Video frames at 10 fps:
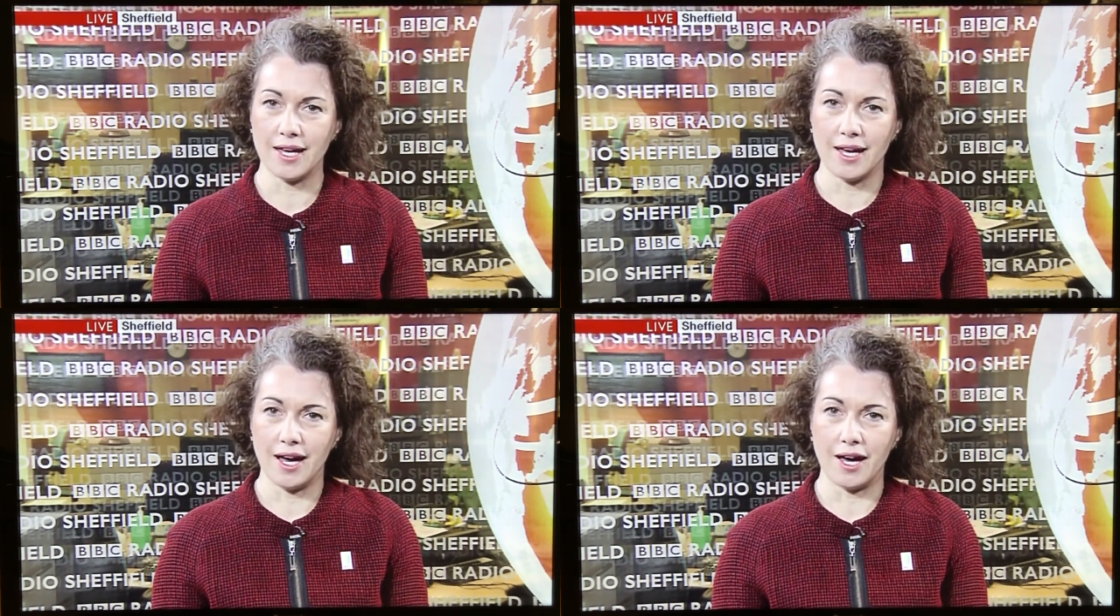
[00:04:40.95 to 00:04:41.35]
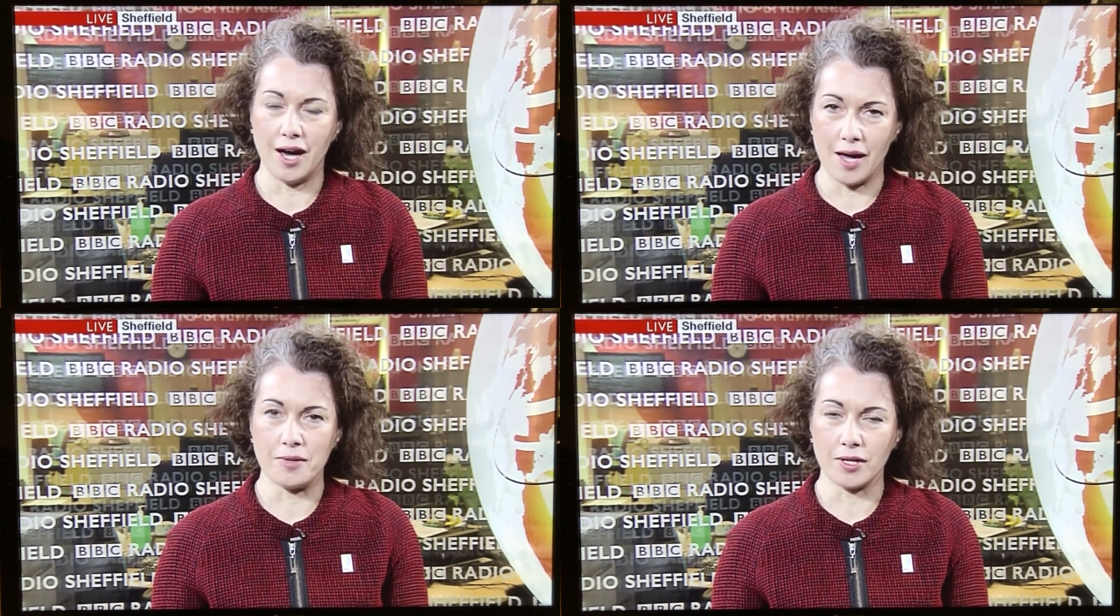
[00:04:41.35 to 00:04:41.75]

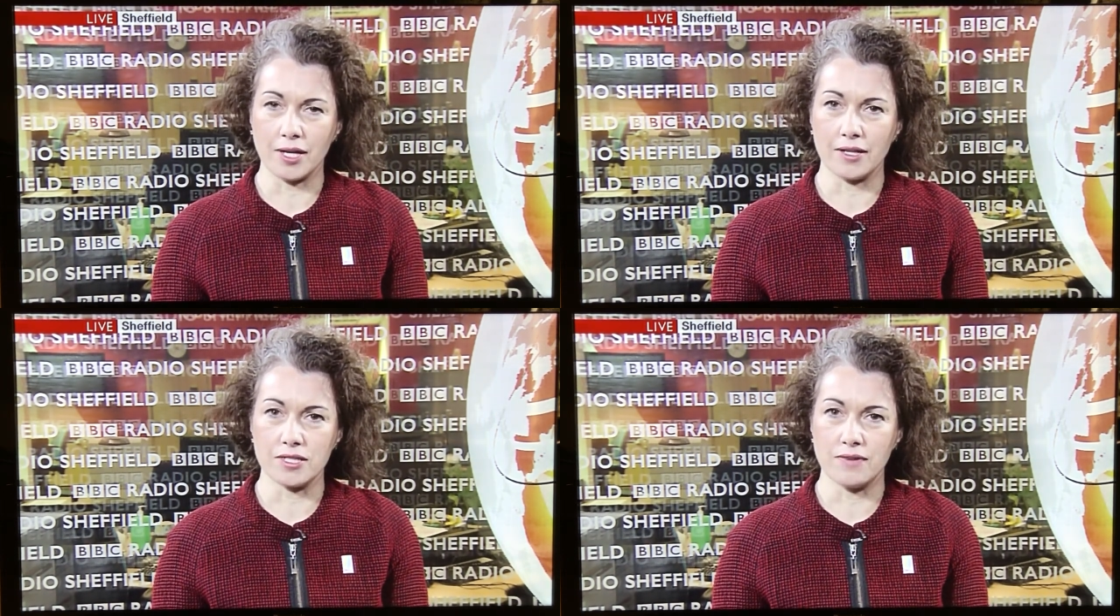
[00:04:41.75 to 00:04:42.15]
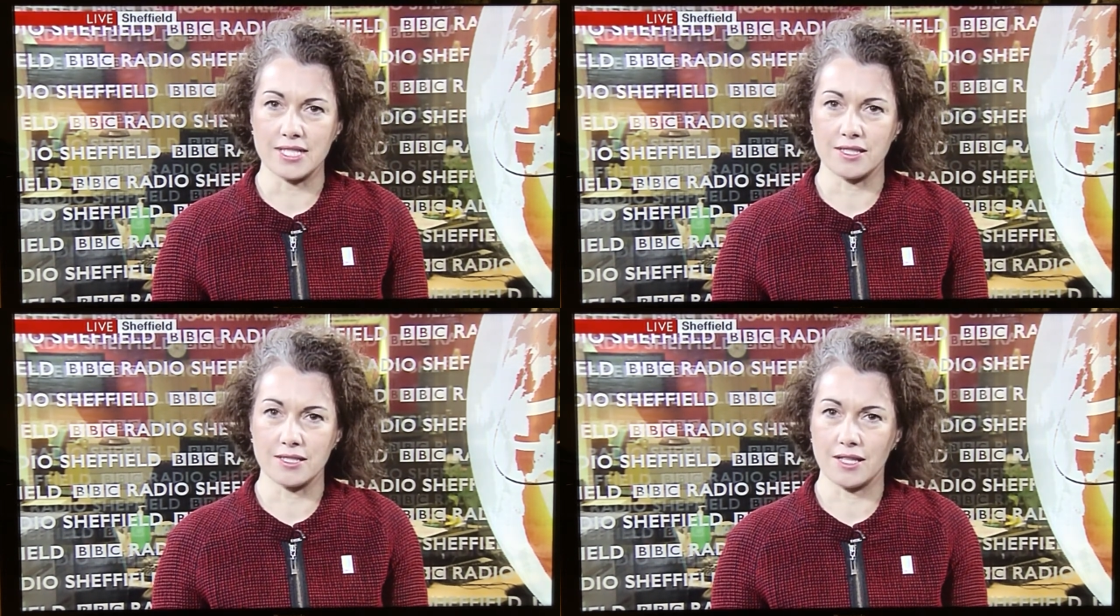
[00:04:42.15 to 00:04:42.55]
I'm not going to
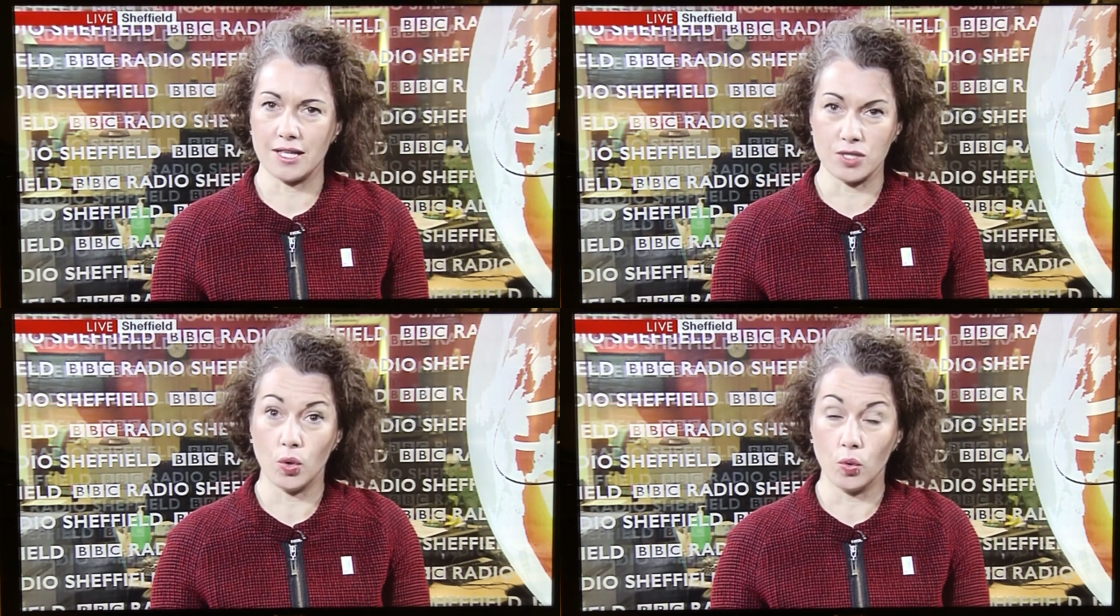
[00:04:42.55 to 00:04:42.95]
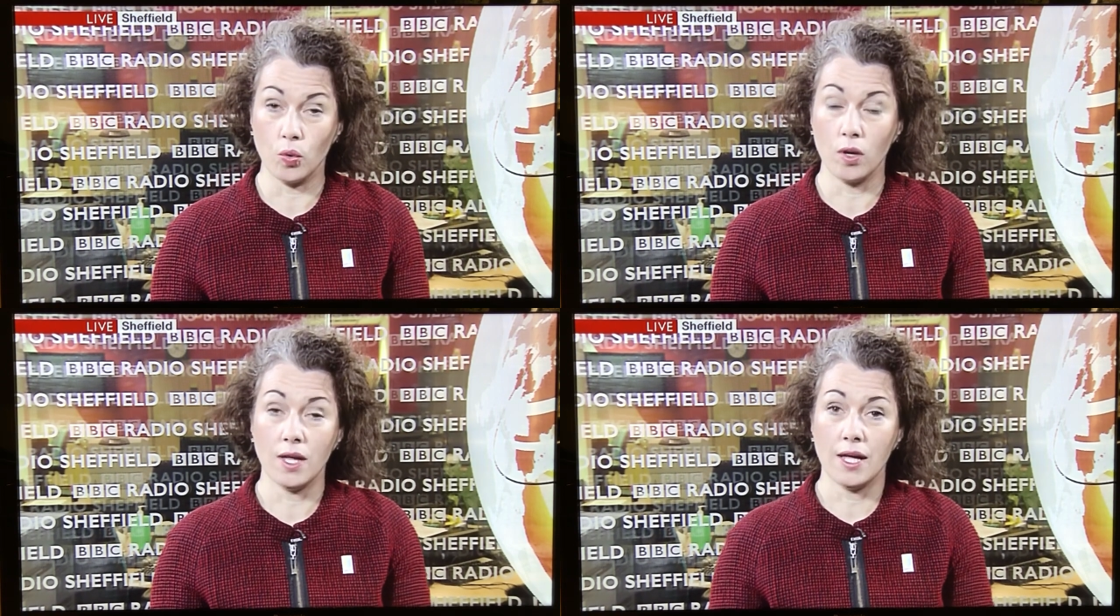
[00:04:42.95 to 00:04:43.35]
rest at all.